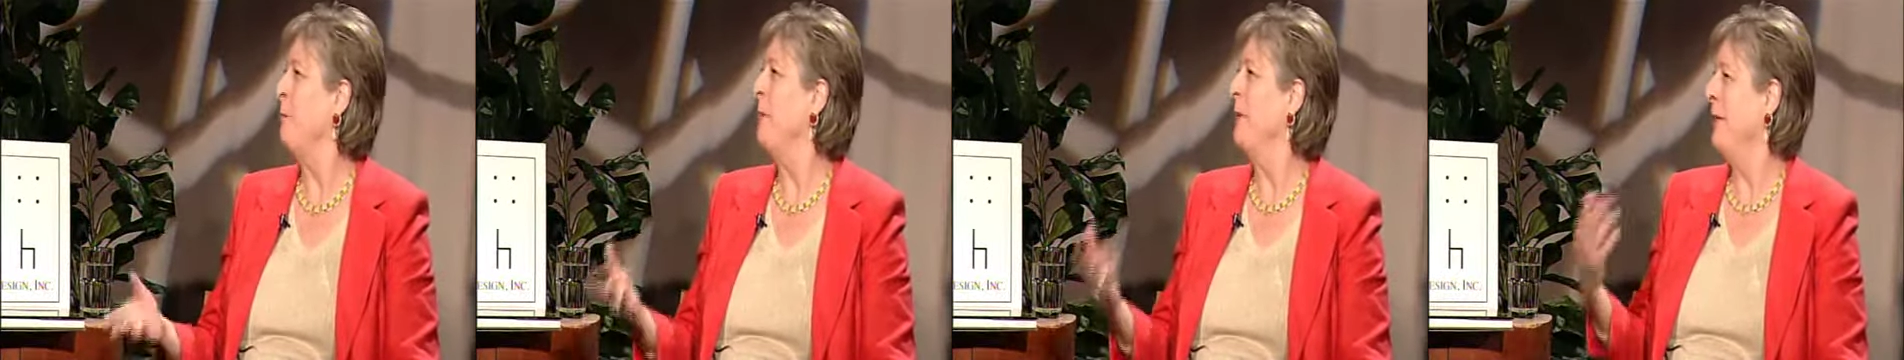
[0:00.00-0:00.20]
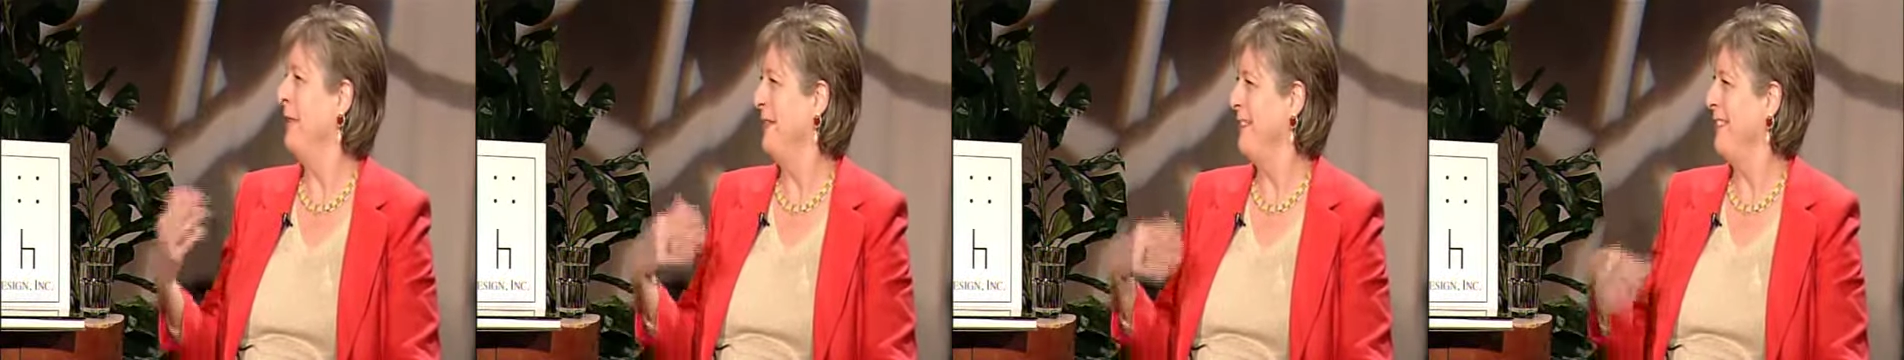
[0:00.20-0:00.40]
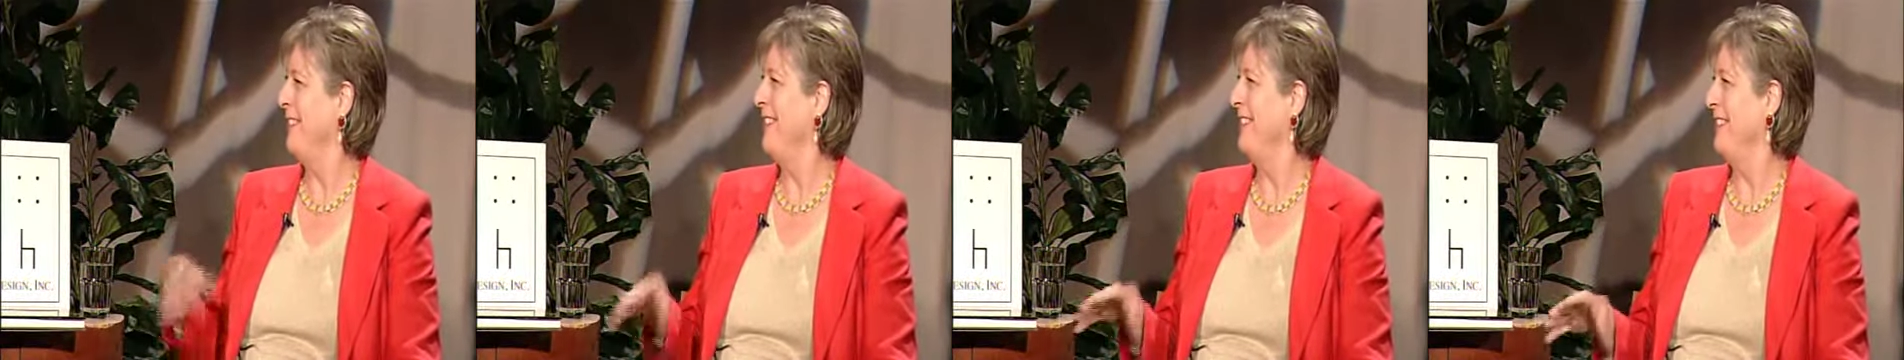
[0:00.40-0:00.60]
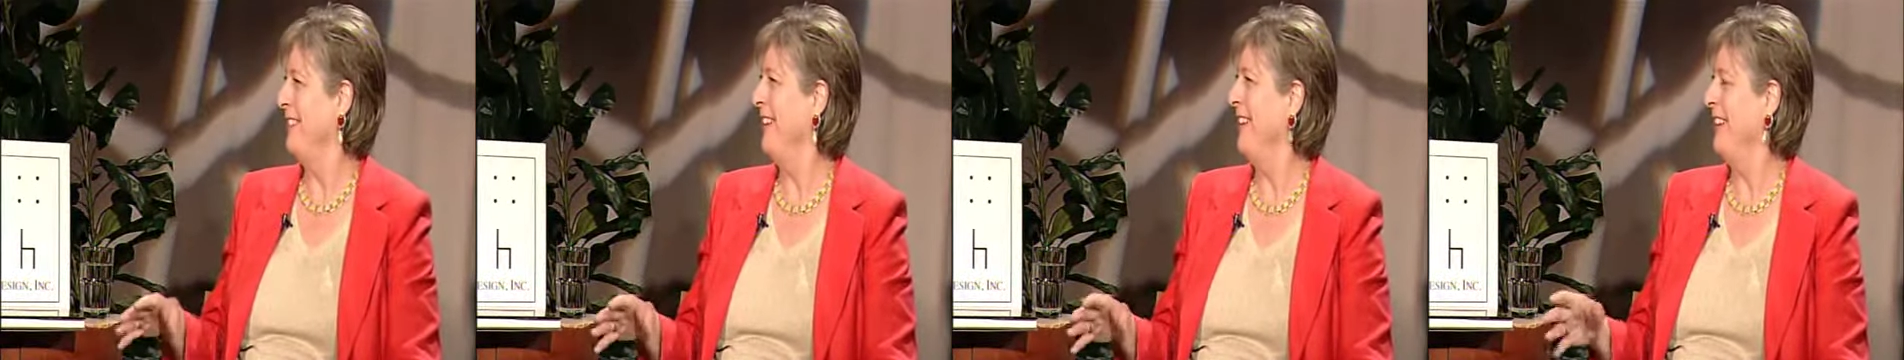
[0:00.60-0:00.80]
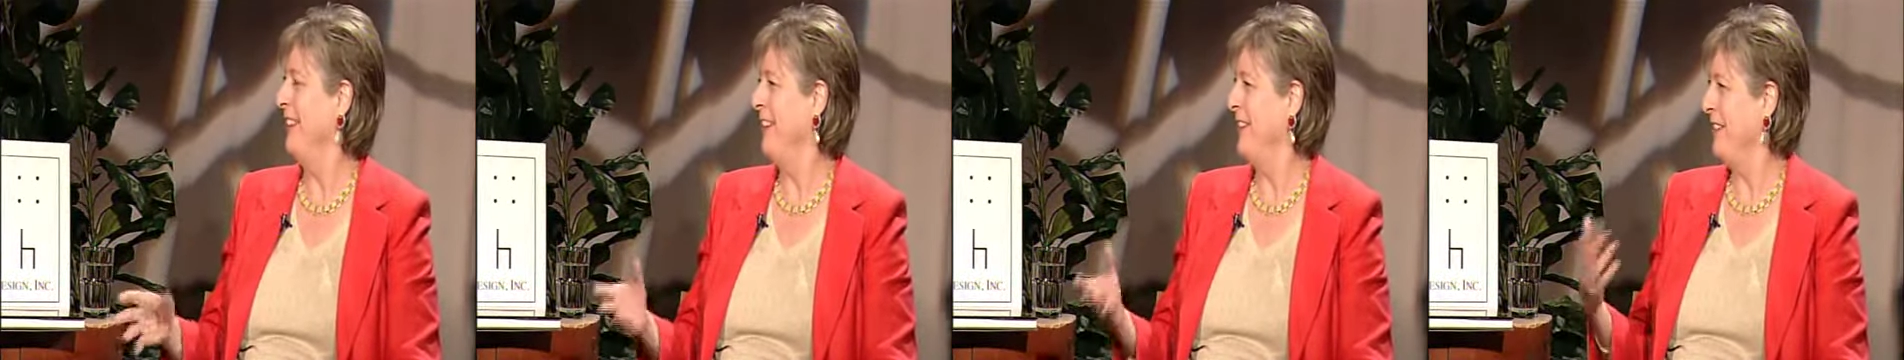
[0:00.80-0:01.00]
Mm -hmm. But
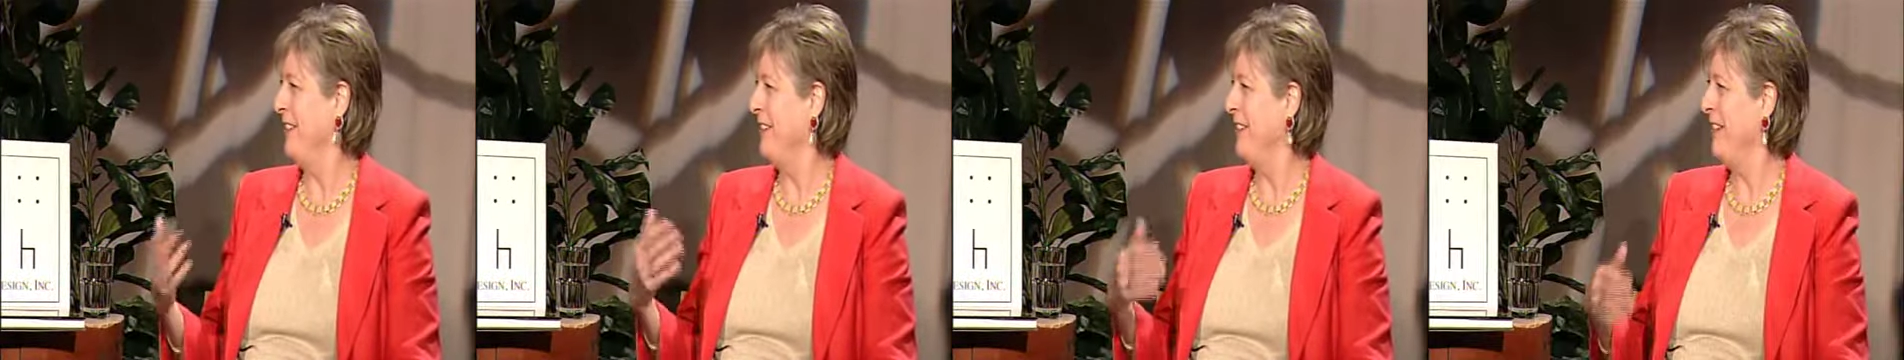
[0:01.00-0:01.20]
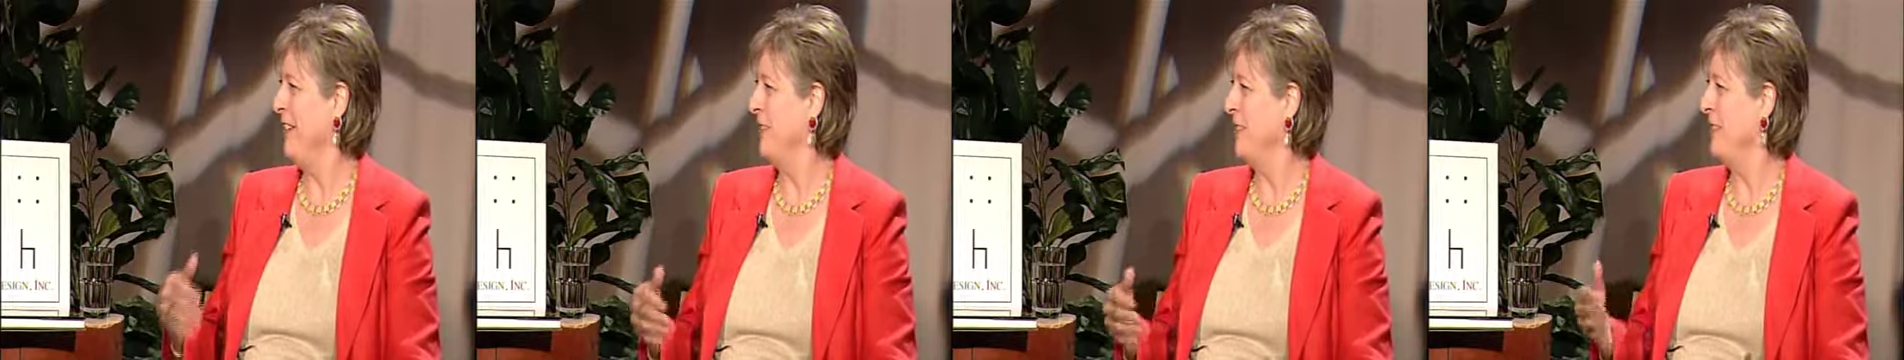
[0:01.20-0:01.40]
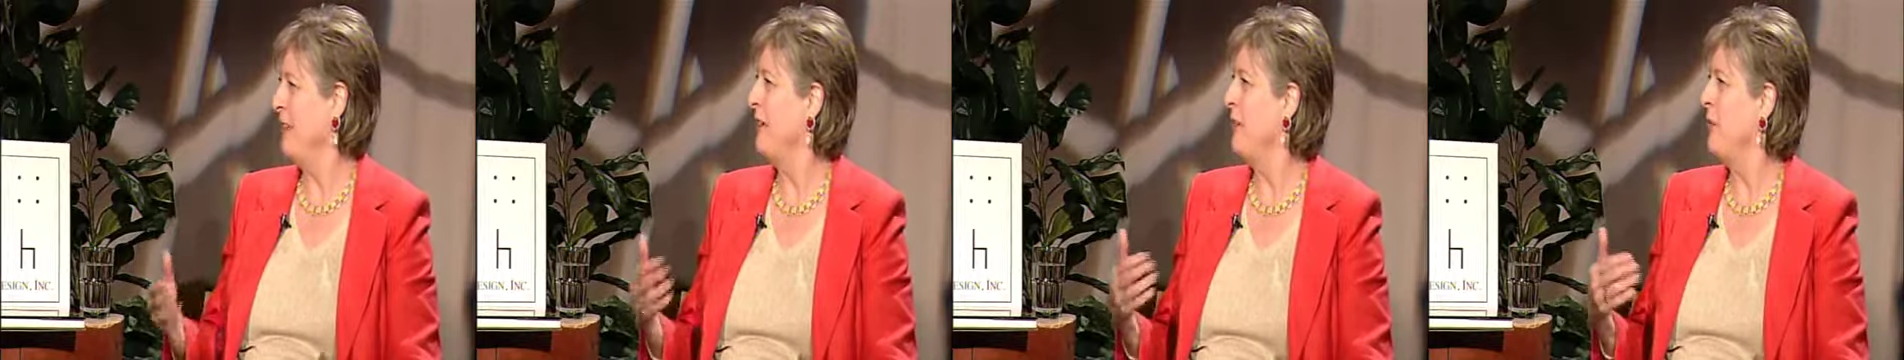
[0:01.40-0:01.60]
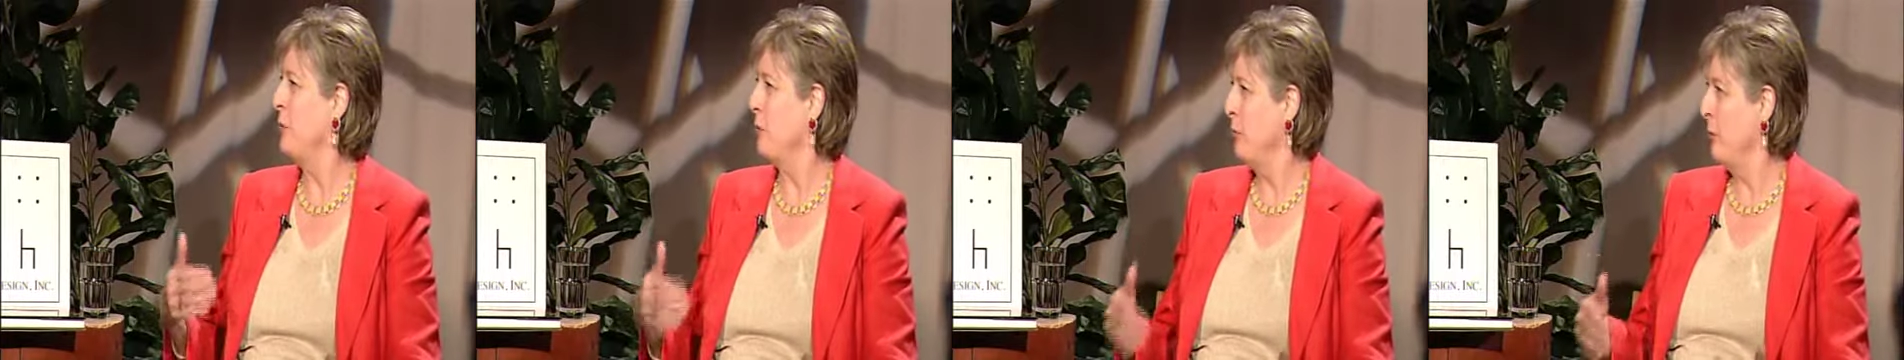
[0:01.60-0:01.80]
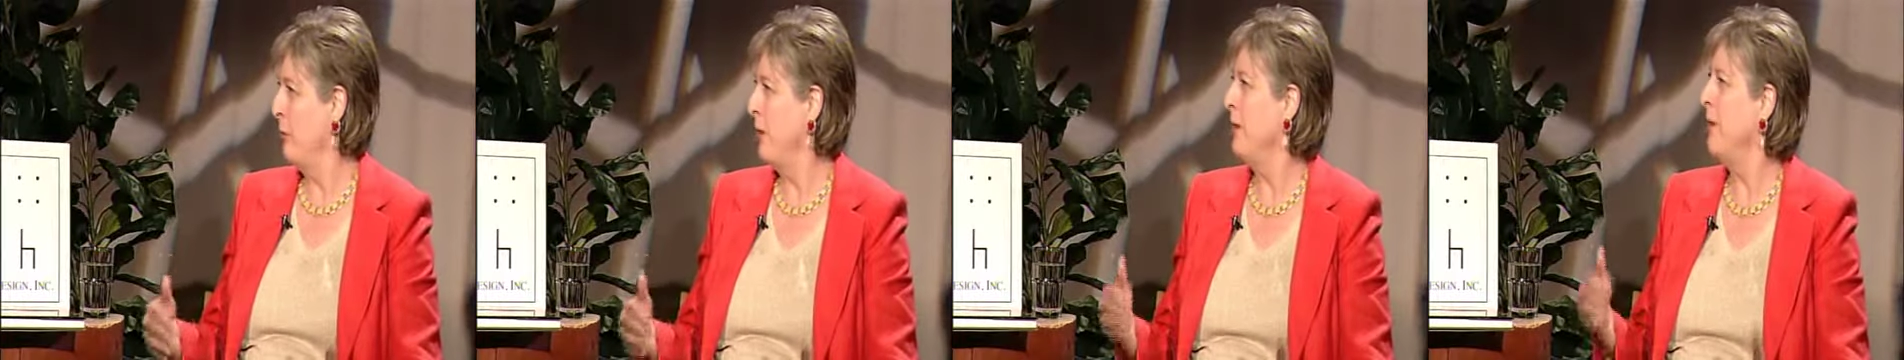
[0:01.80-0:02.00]
uh, it's it's
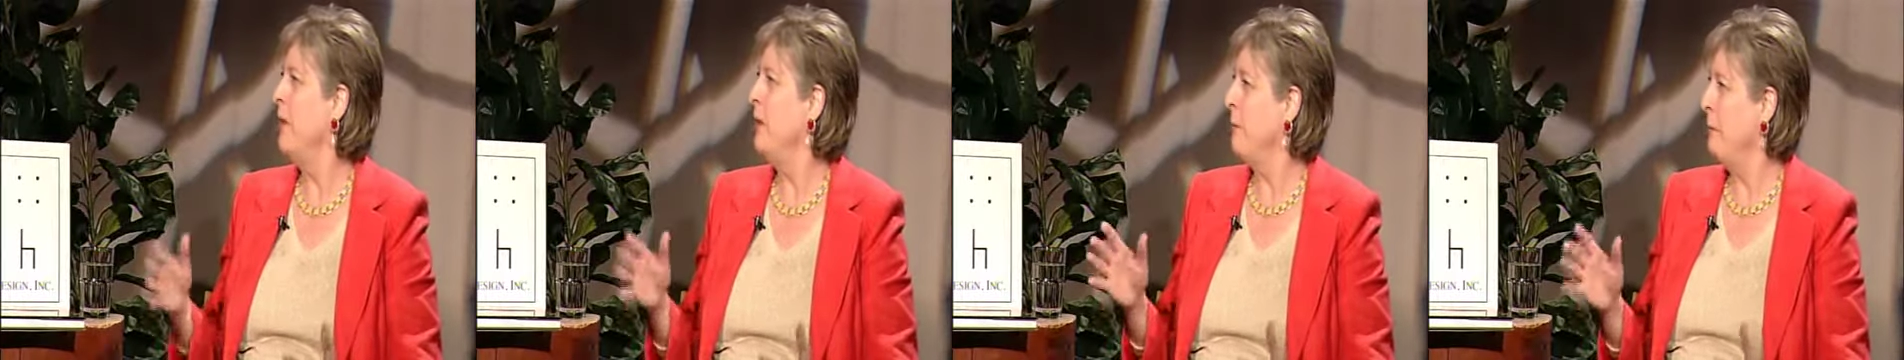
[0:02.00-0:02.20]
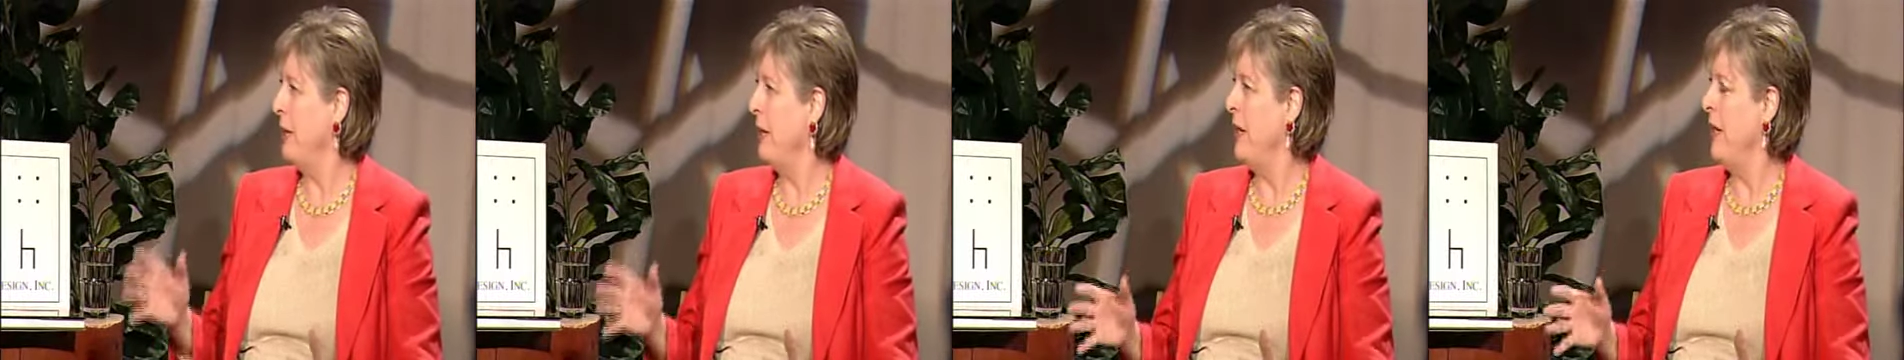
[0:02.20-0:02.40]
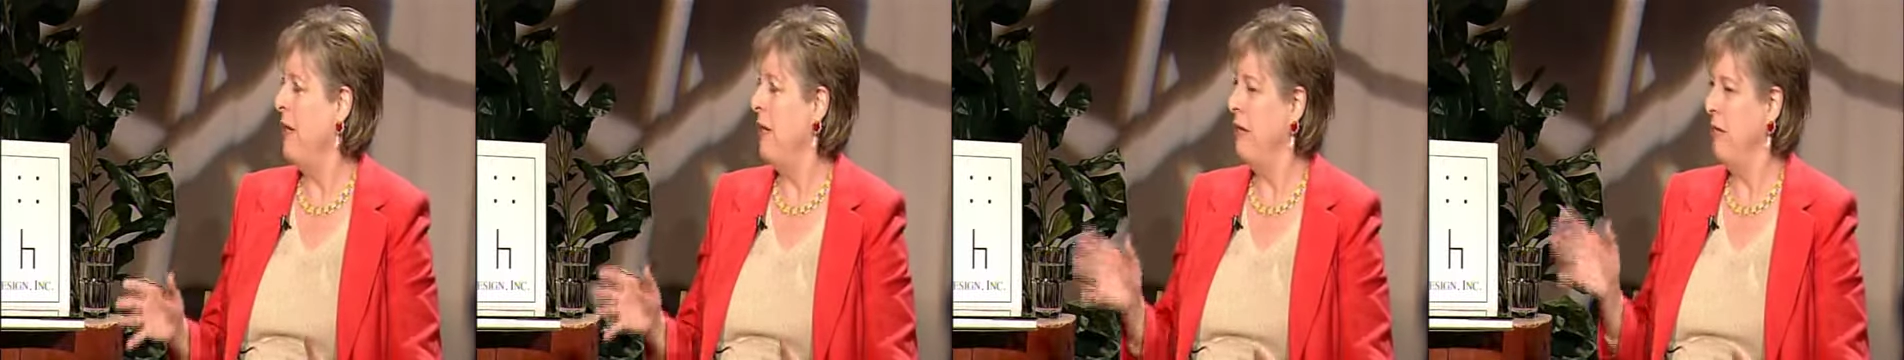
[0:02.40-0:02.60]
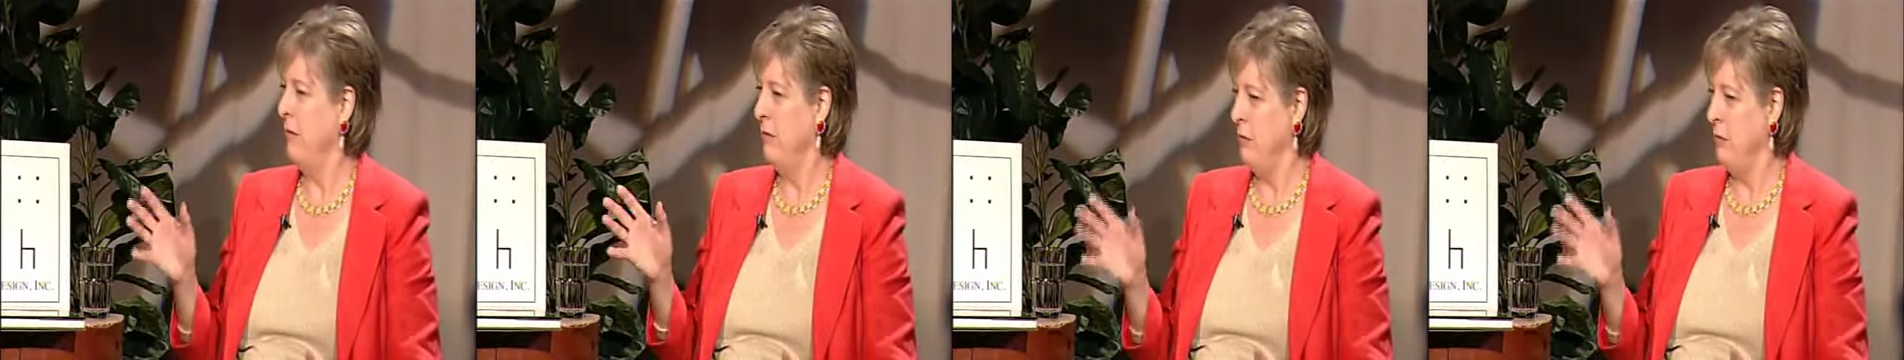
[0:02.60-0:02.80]
really about